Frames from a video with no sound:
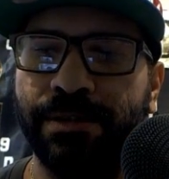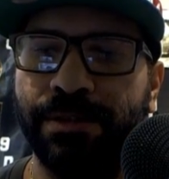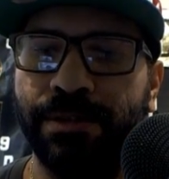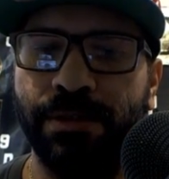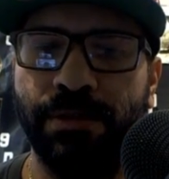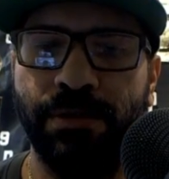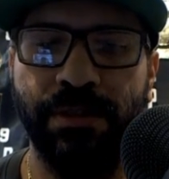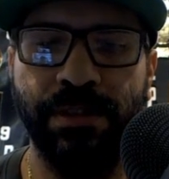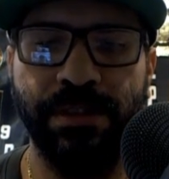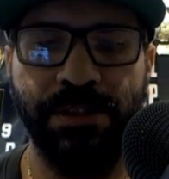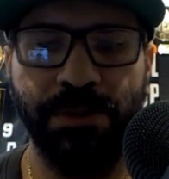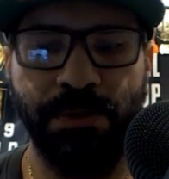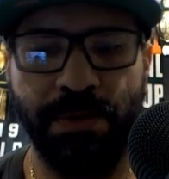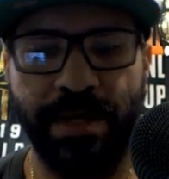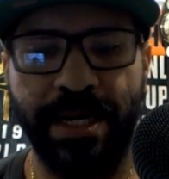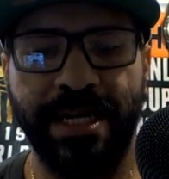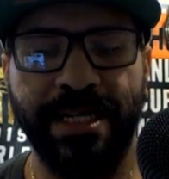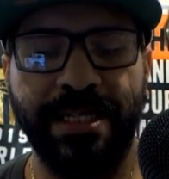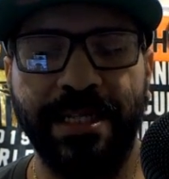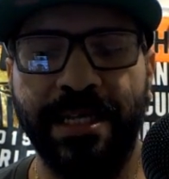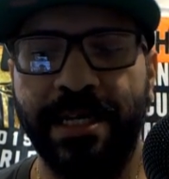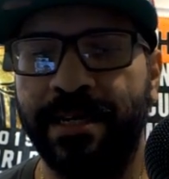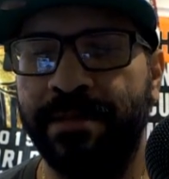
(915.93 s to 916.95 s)
So it's
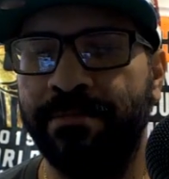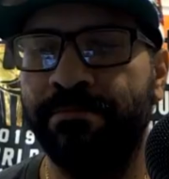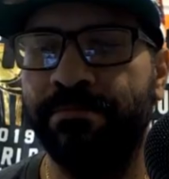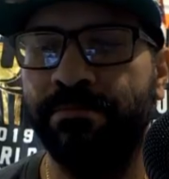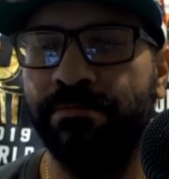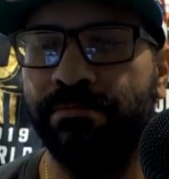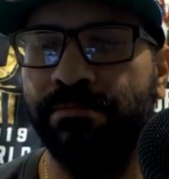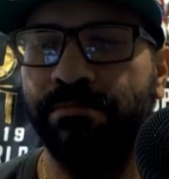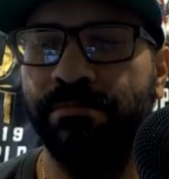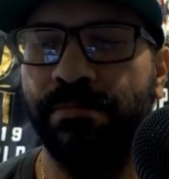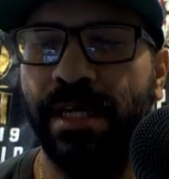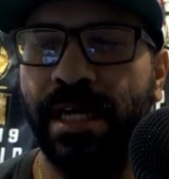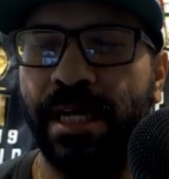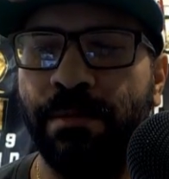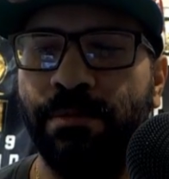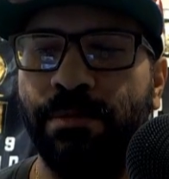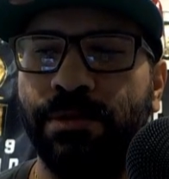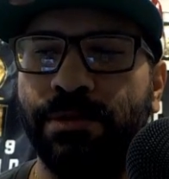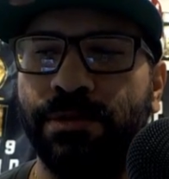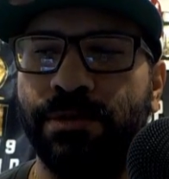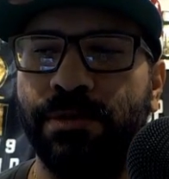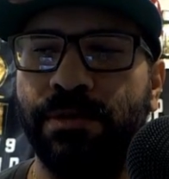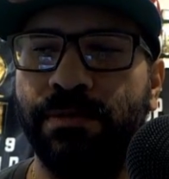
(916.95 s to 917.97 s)
great that I'm
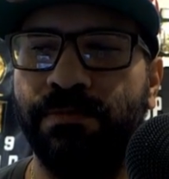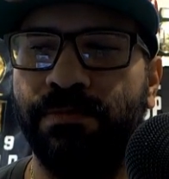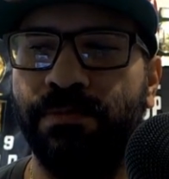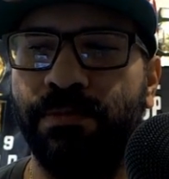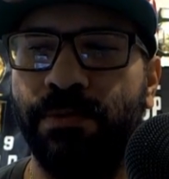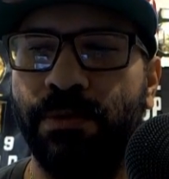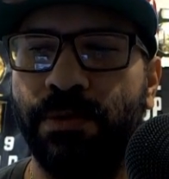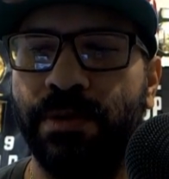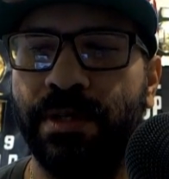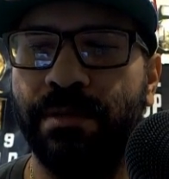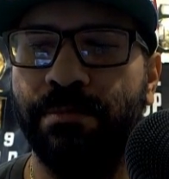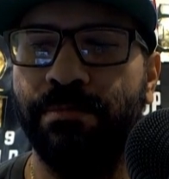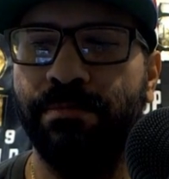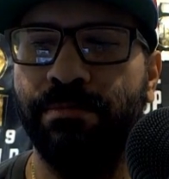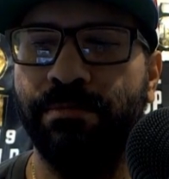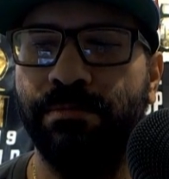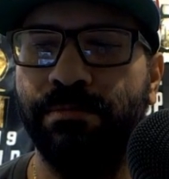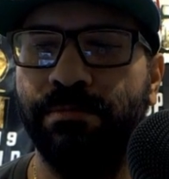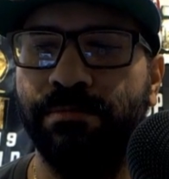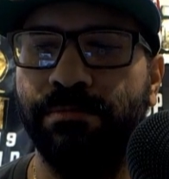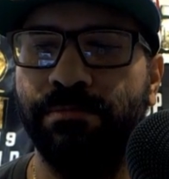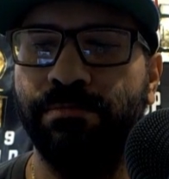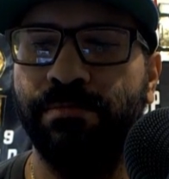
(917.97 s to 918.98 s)
able to afford
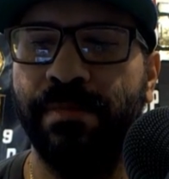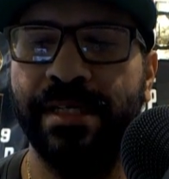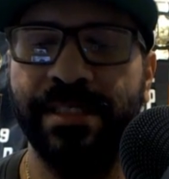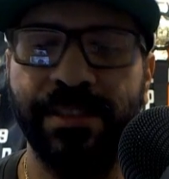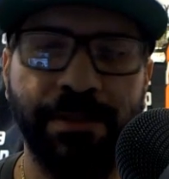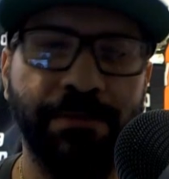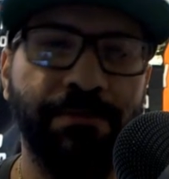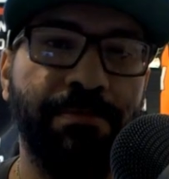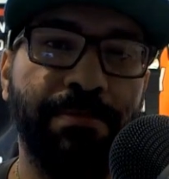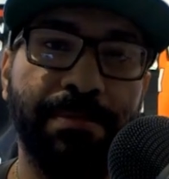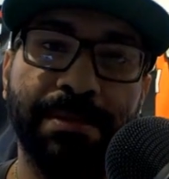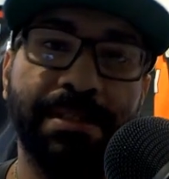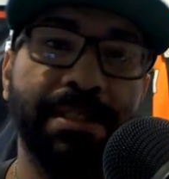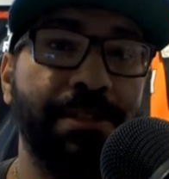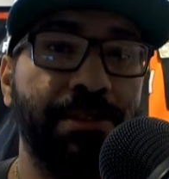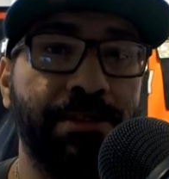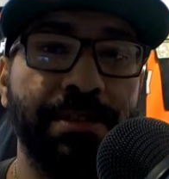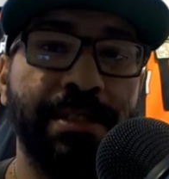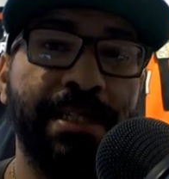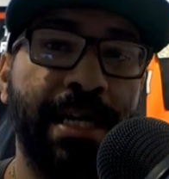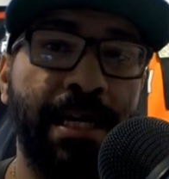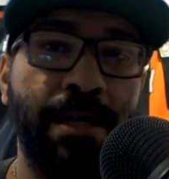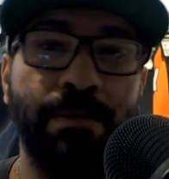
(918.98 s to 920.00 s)
myself a
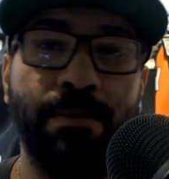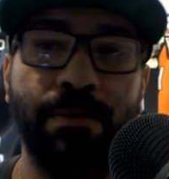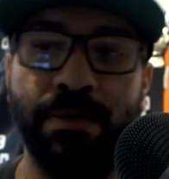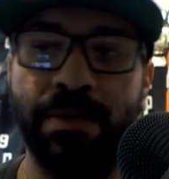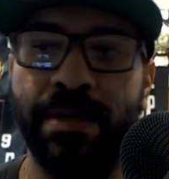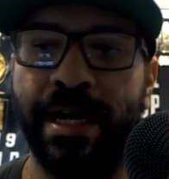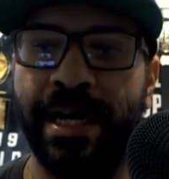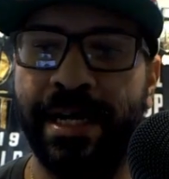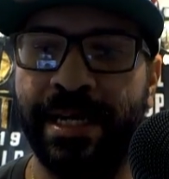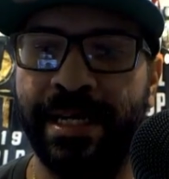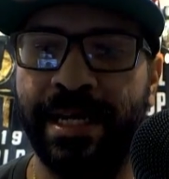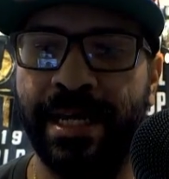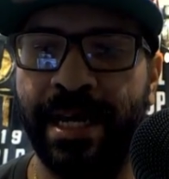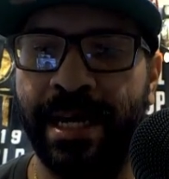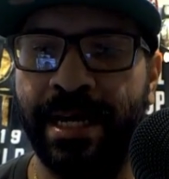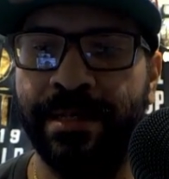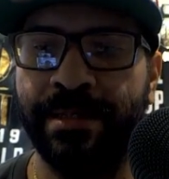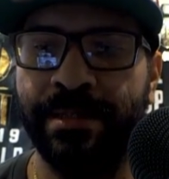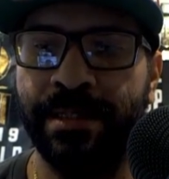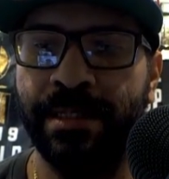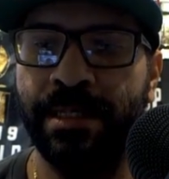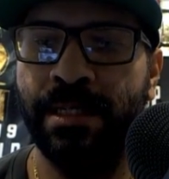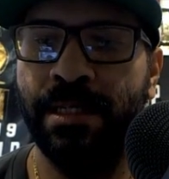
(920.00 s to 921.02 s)
position now where I
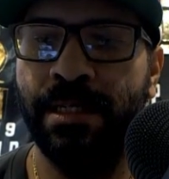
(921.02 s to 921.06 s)
can,